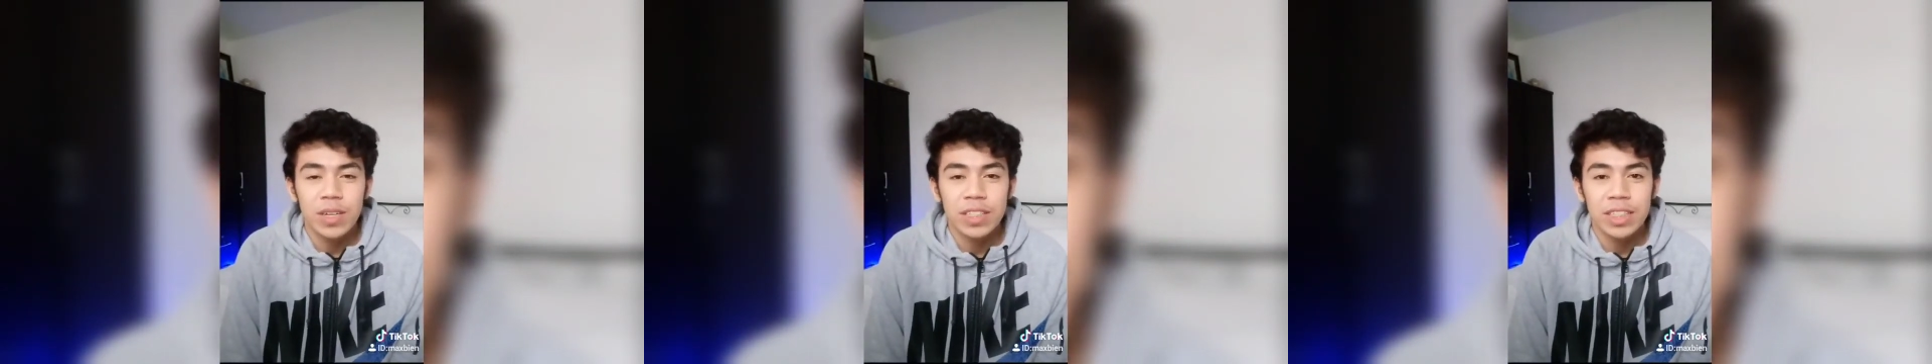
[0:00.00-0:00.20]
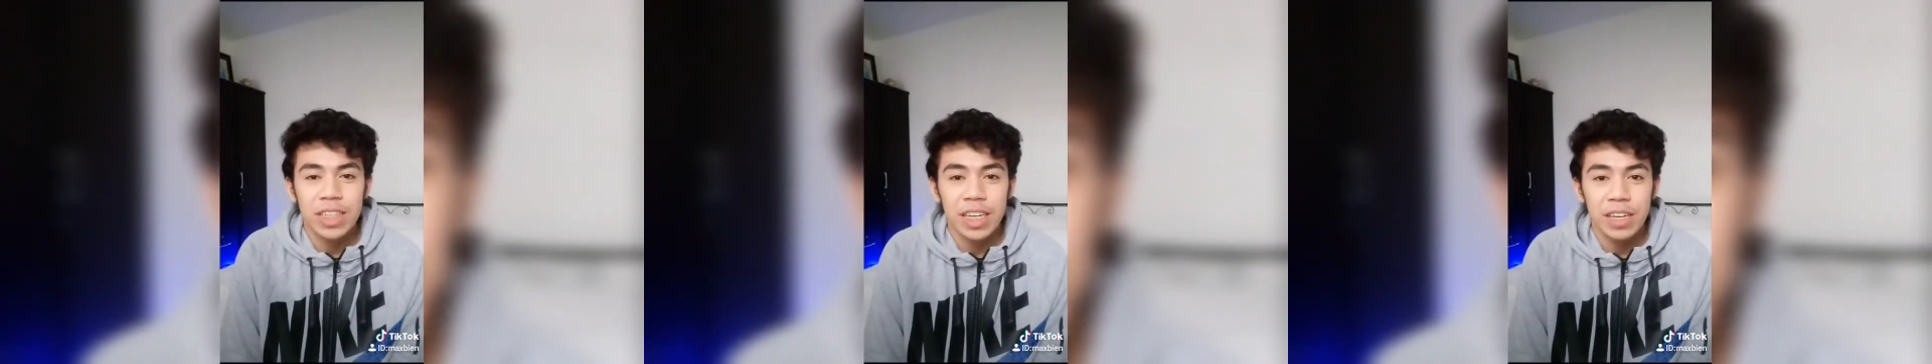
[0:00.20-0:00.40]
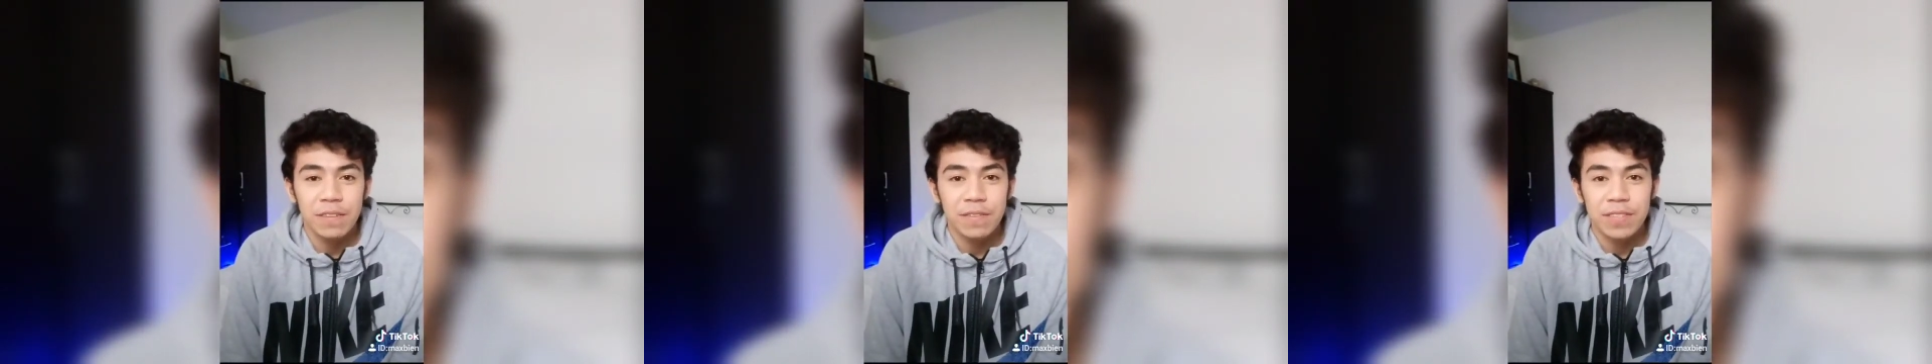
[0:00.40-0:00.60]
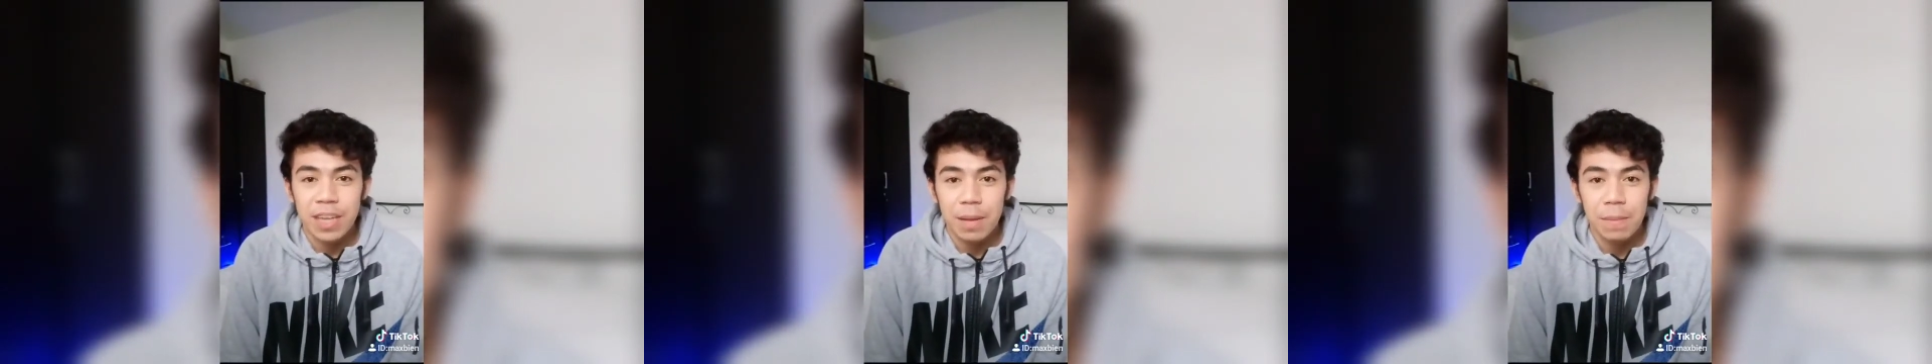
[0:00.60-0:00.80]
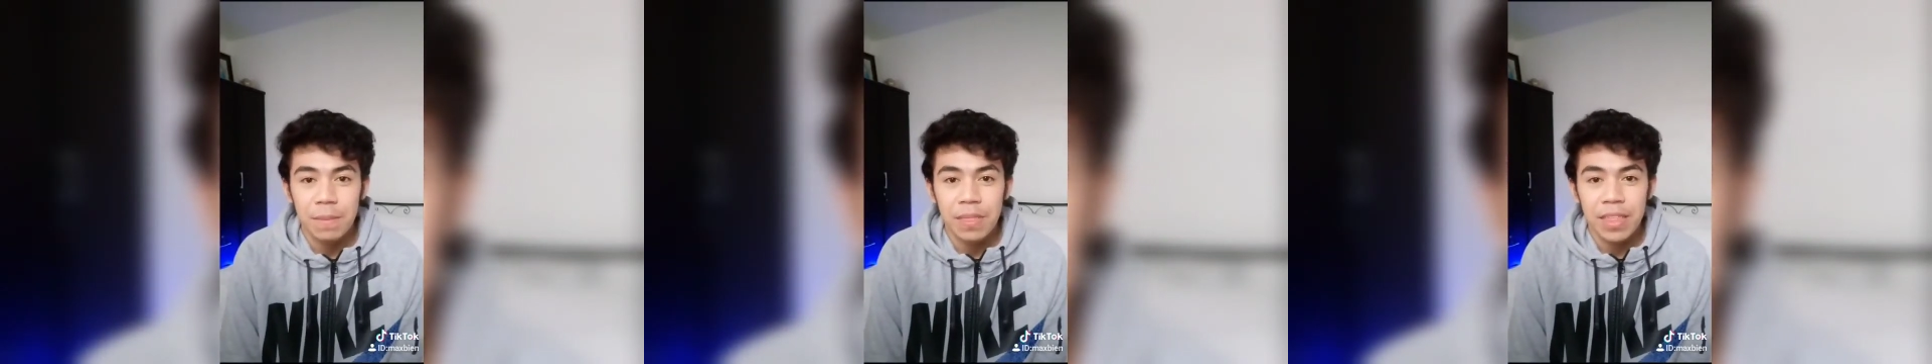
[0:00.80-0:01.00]
to achieve
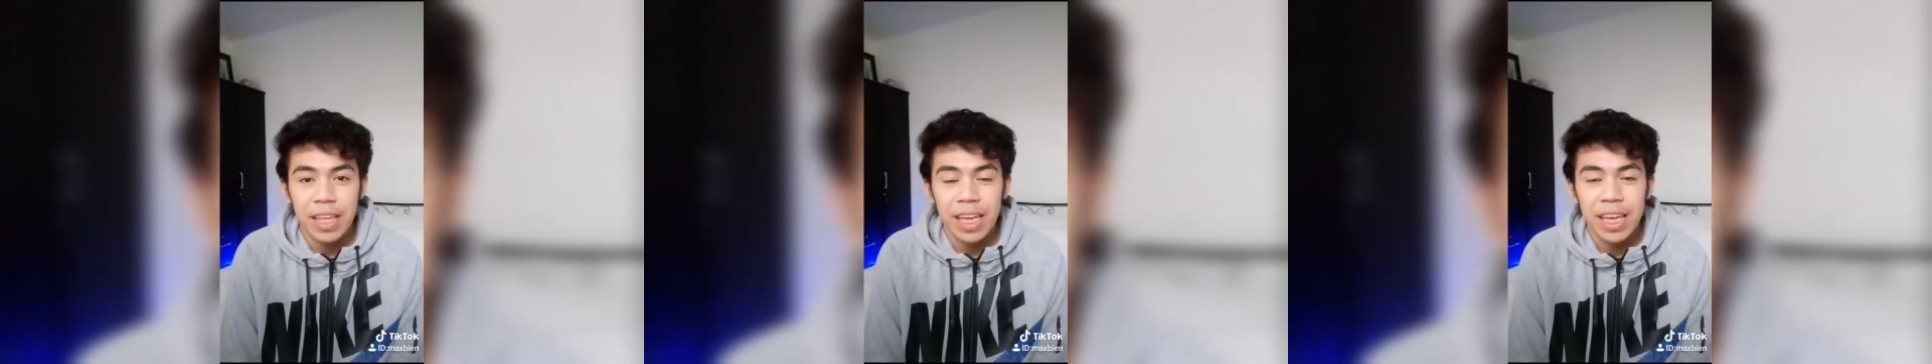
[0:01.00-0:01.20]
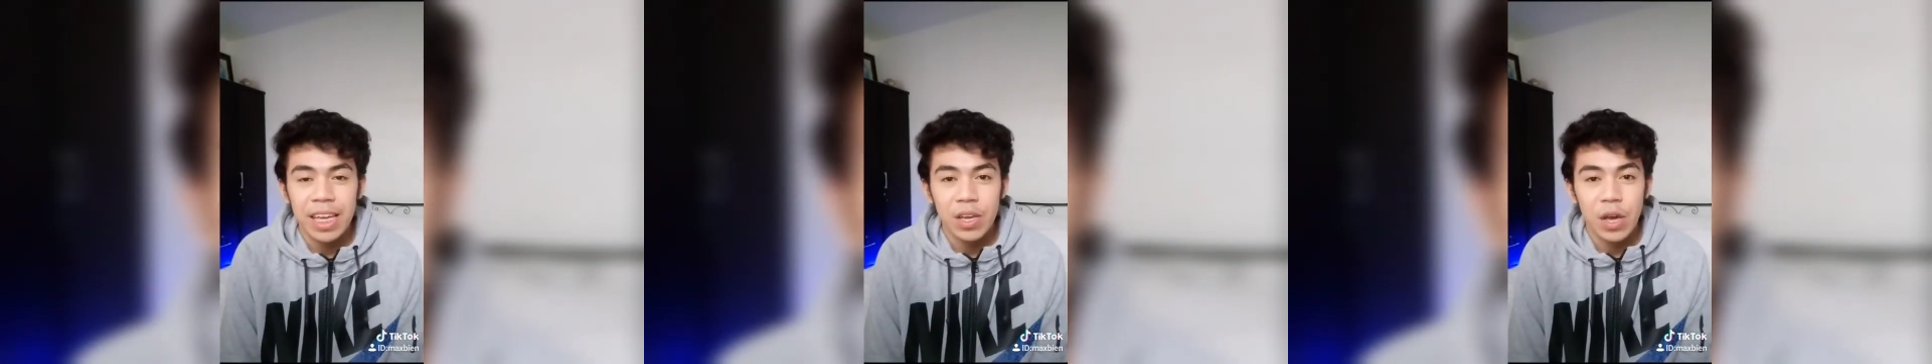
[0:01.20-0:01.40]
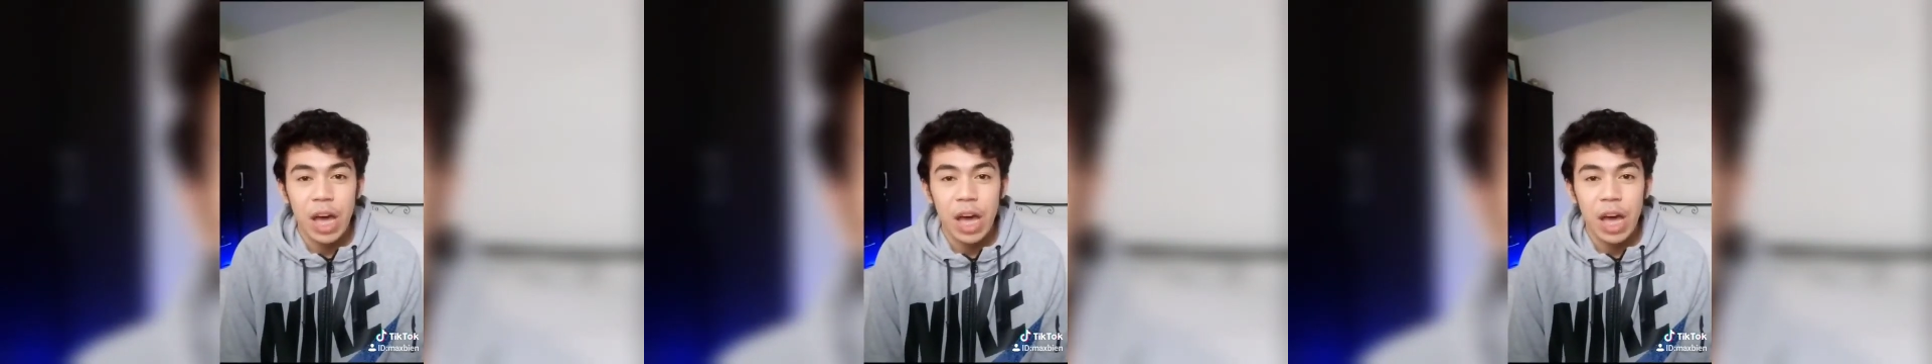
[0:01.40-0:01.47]
something,